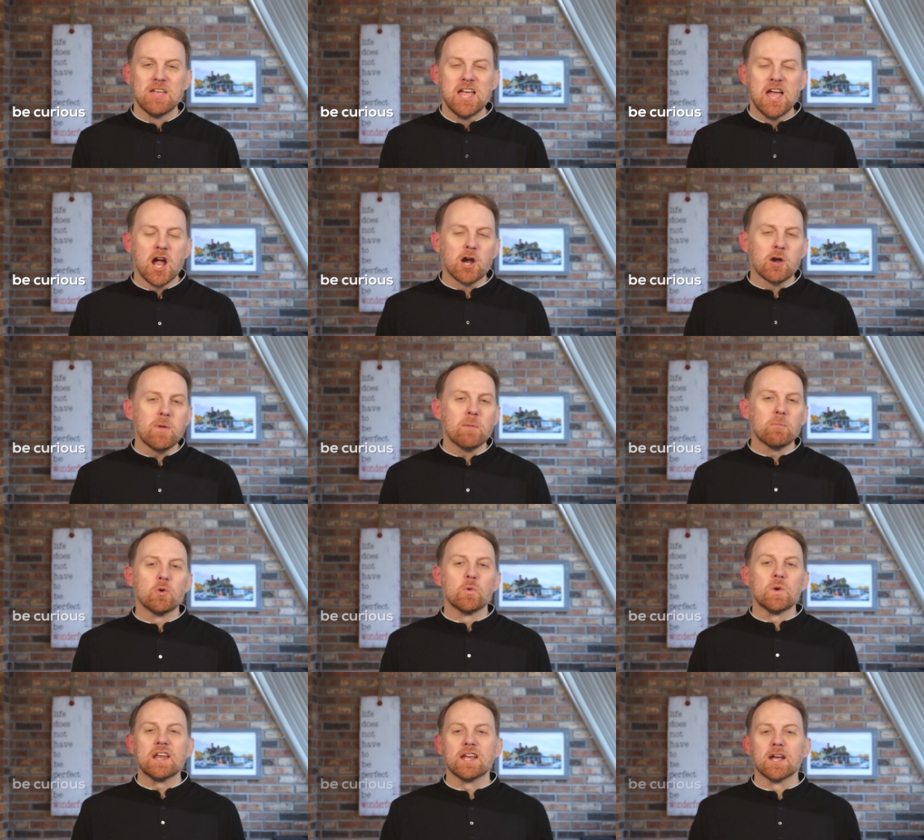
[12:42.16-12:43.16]
I can remember
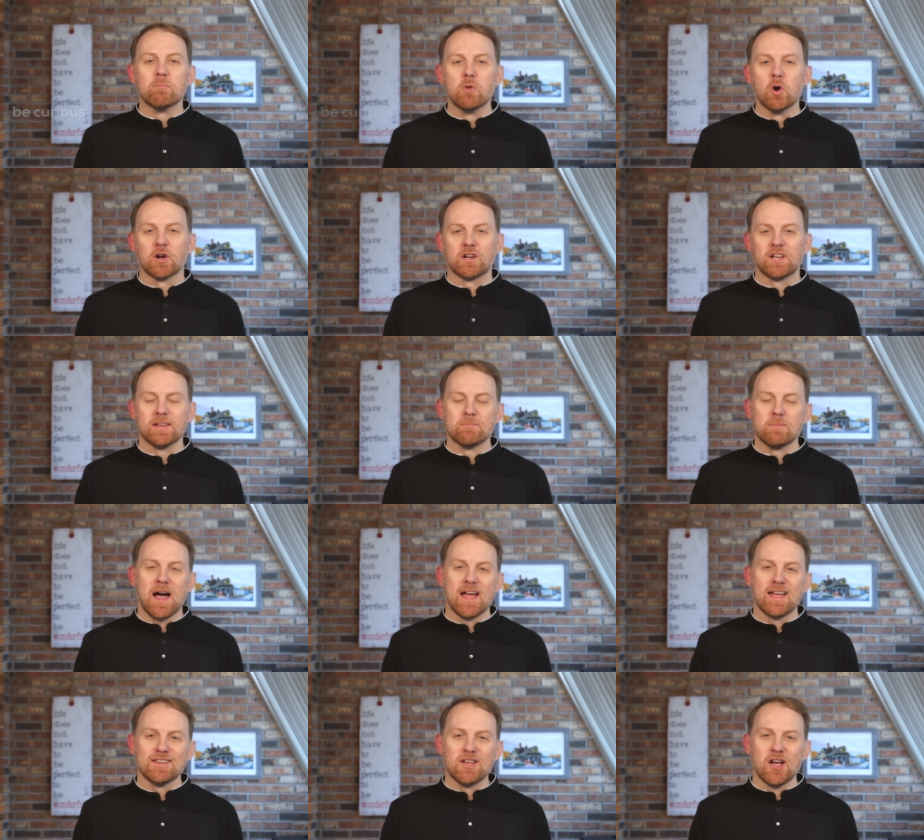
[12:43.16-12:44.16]
reading a book in
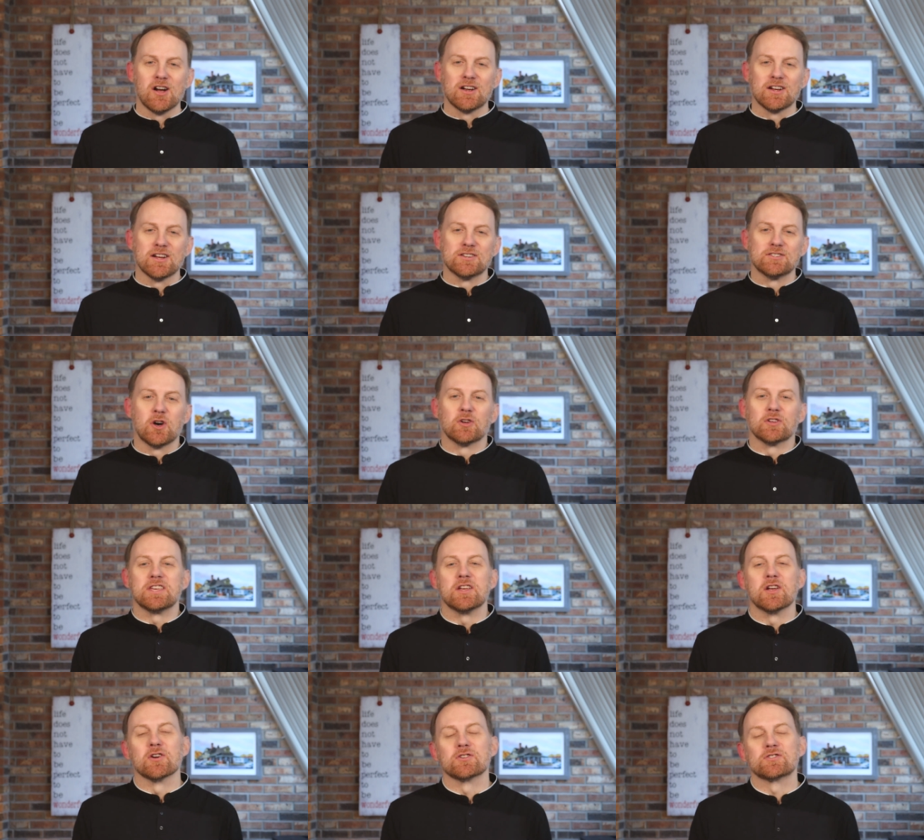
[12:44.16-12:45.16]
my young adult
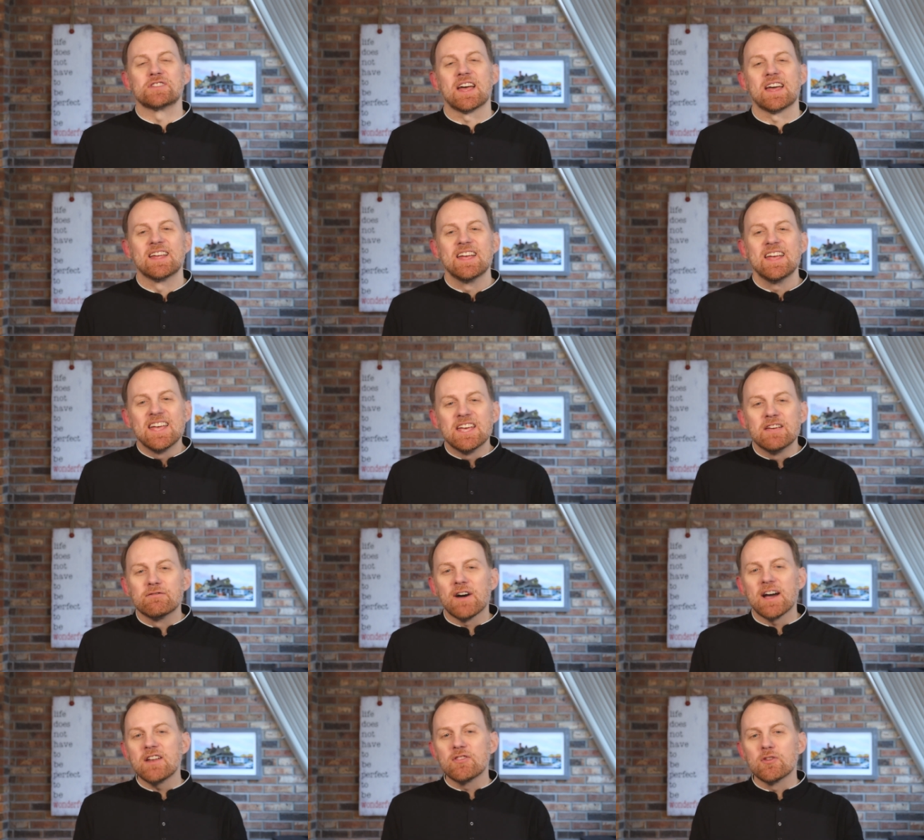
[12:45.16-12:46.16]
years that
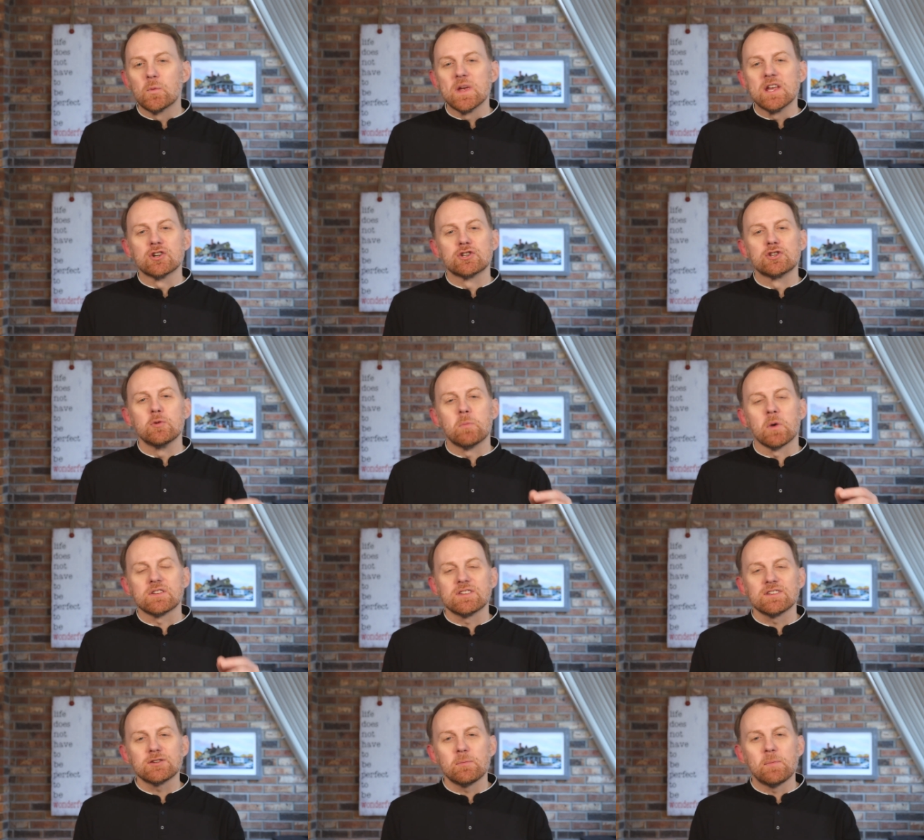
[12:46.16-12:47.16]
invited the reader to
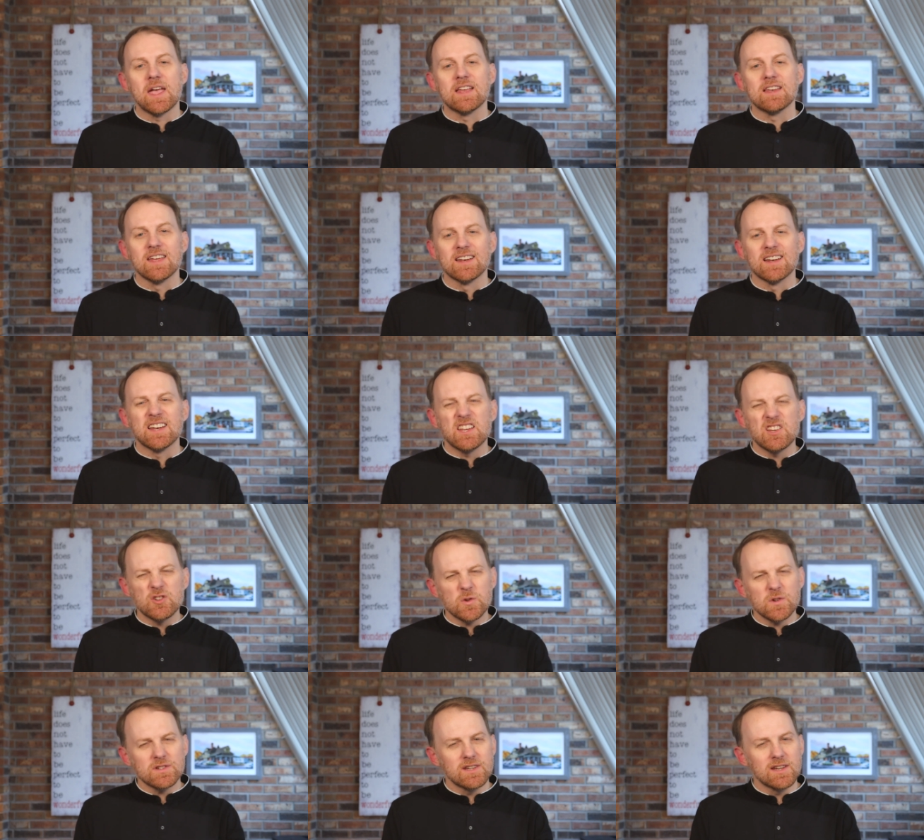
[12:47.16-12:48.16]
participate in an
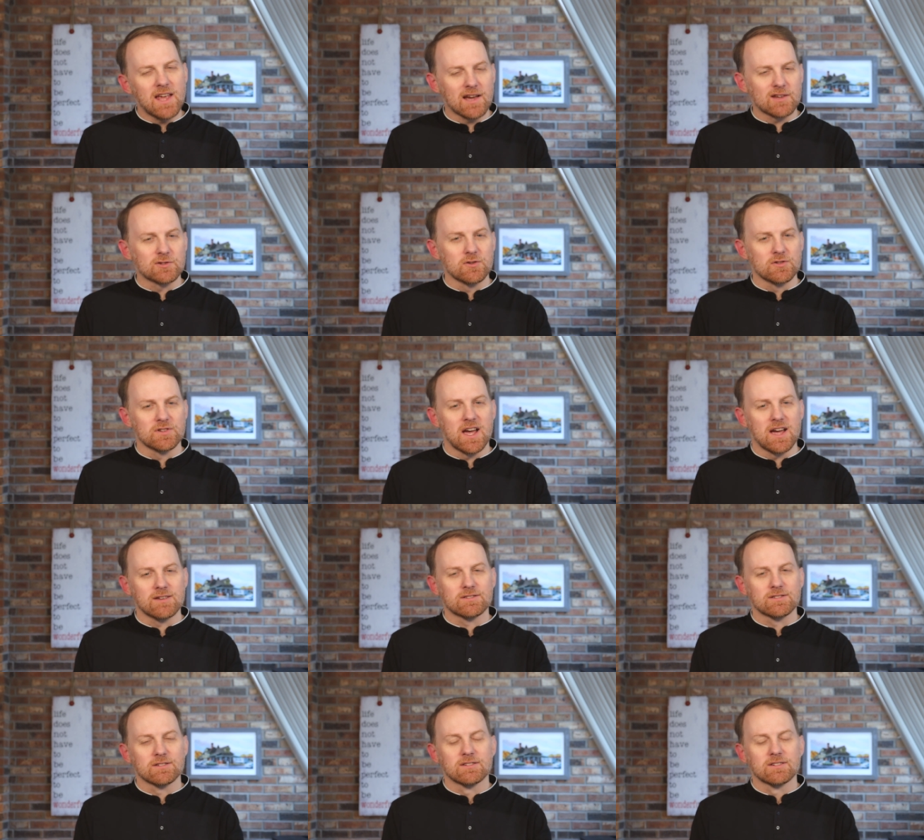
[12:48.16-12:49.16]
interesting
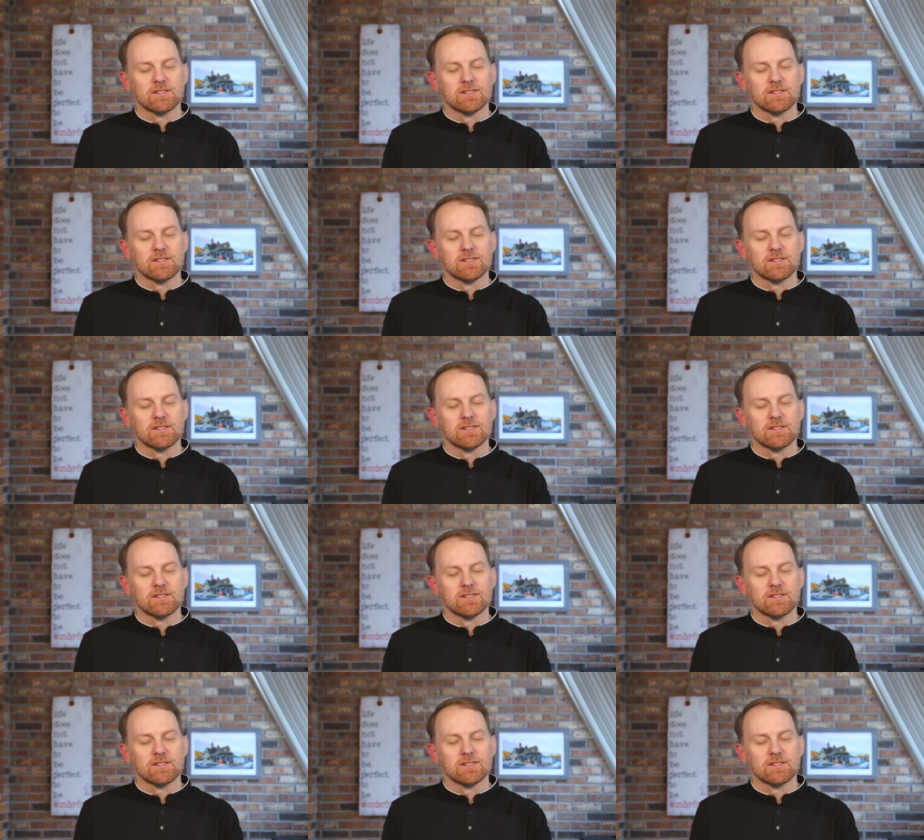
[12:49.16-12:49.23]
exercise.